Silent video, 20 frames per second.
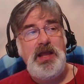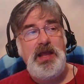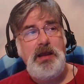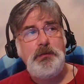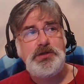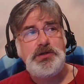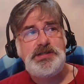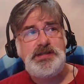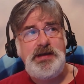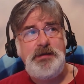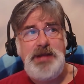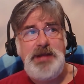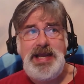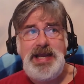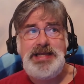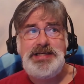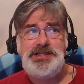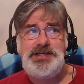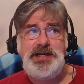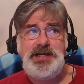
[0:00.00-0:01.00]
It was some
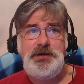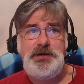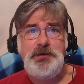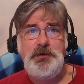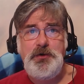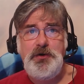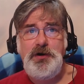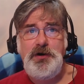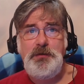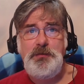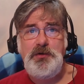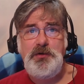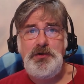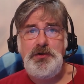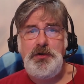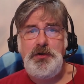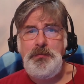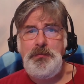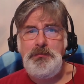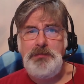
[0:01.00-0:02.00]
ancient,
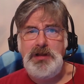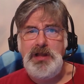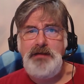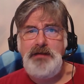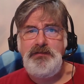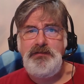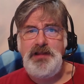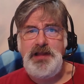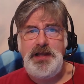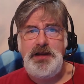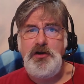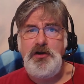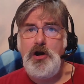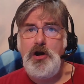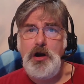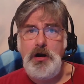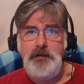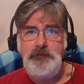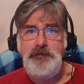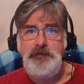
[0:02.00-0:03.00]
horrible, malevolent
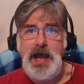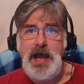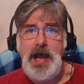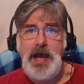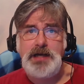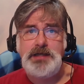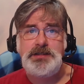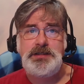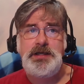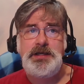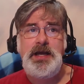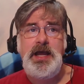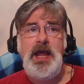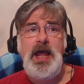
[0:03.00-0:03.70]
artifact.